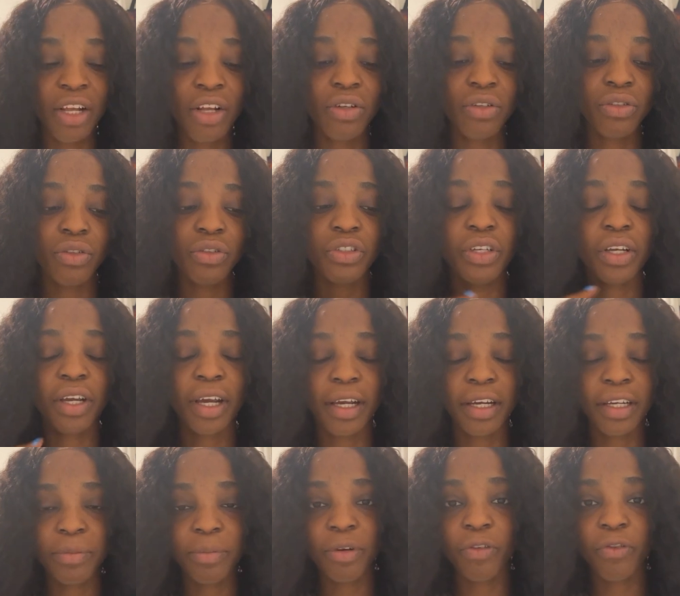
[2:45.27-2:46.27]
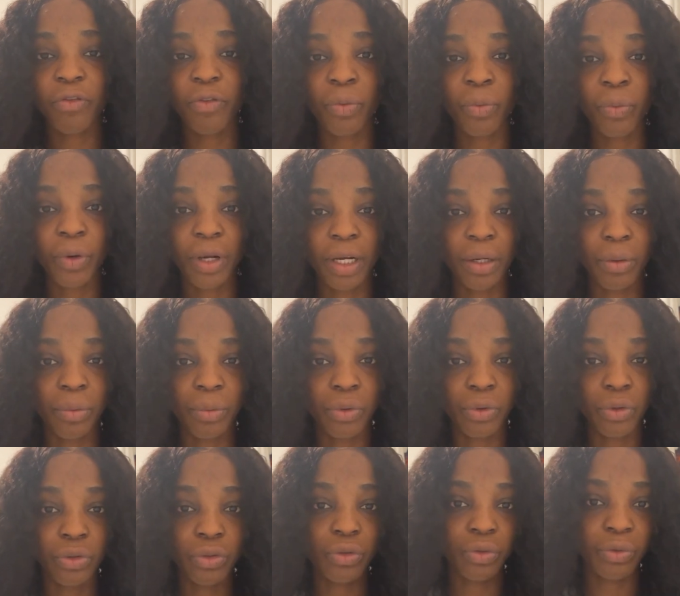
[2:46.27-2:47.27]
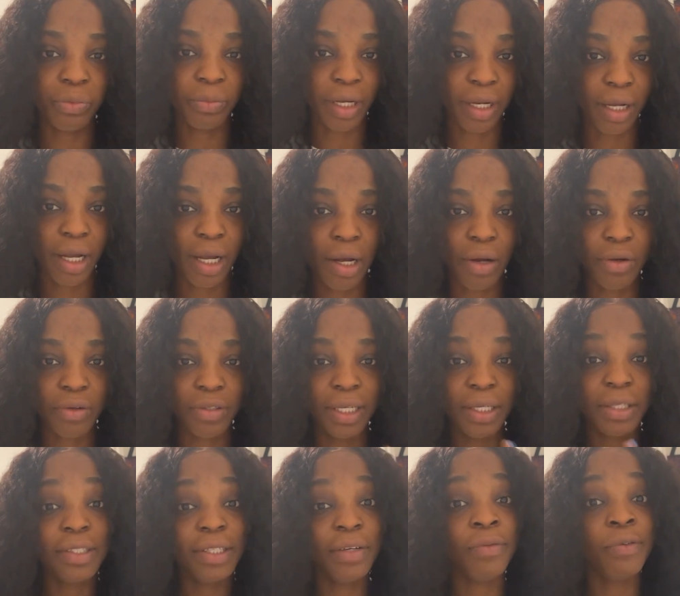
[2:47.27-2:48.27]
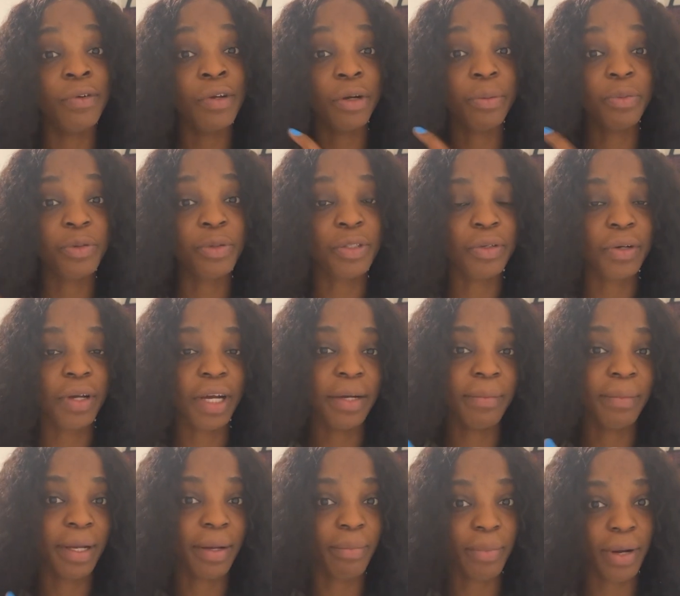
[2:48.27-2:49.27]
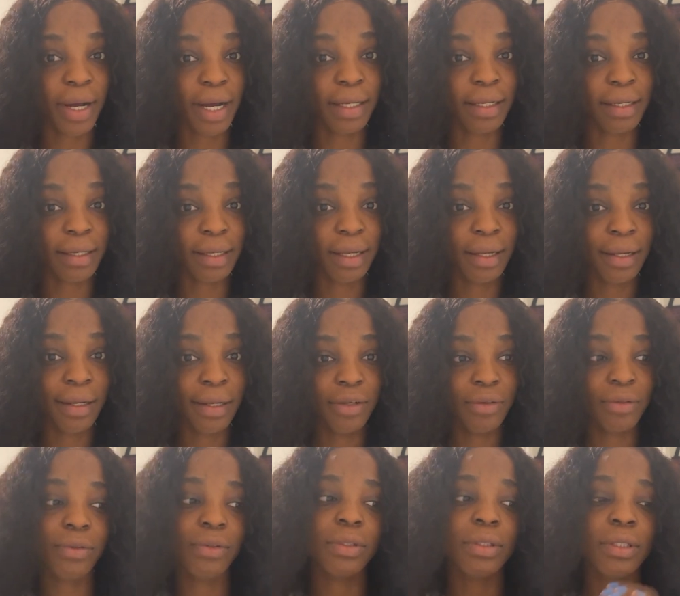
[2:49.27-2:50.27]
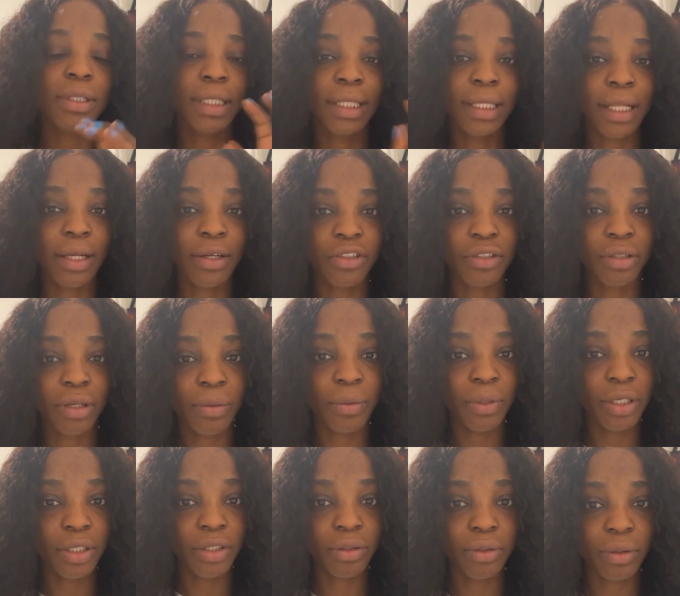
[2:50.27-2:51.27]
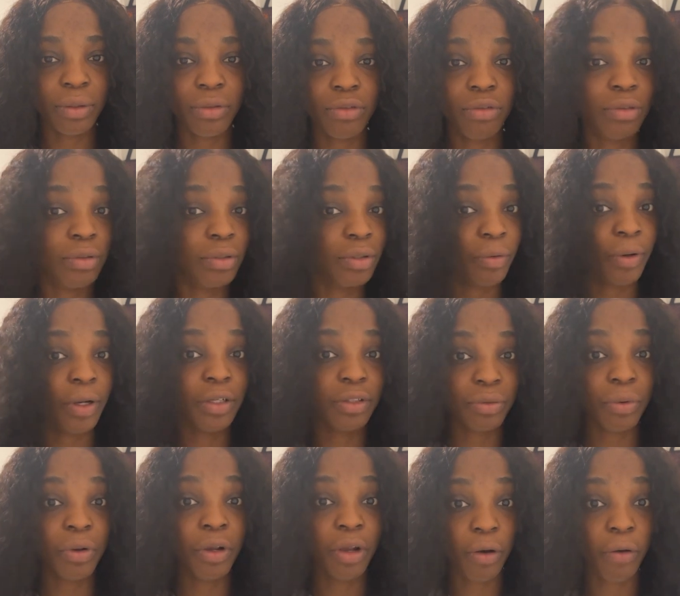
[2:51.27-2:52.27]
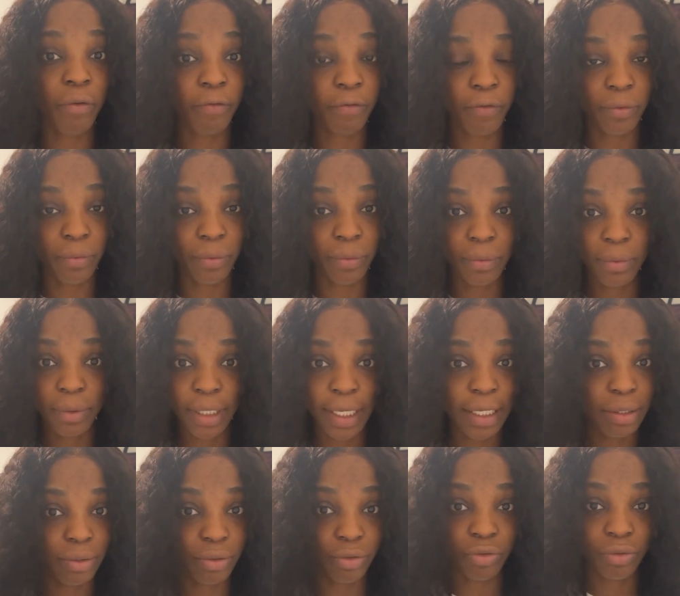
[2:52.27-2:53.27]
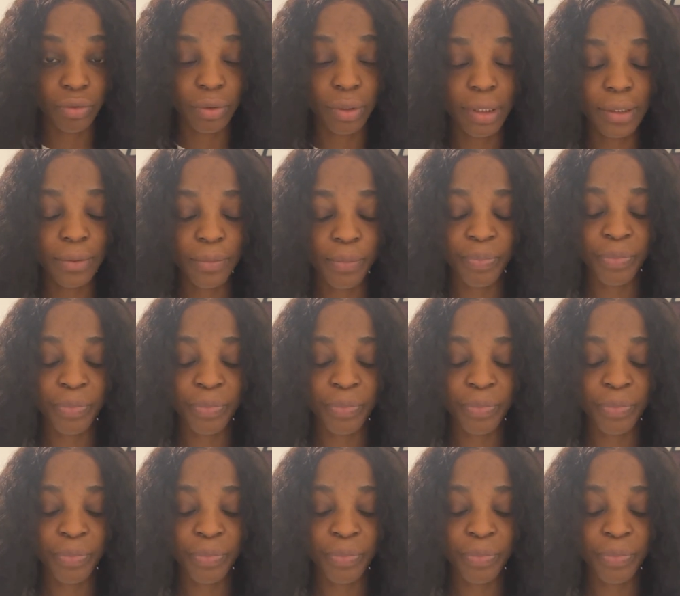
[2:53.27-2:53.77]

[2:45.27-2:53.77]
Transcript: So she carried me from where I was to my house. She even helped me to carry my bag because international relations, they were so helpful. That is the truth.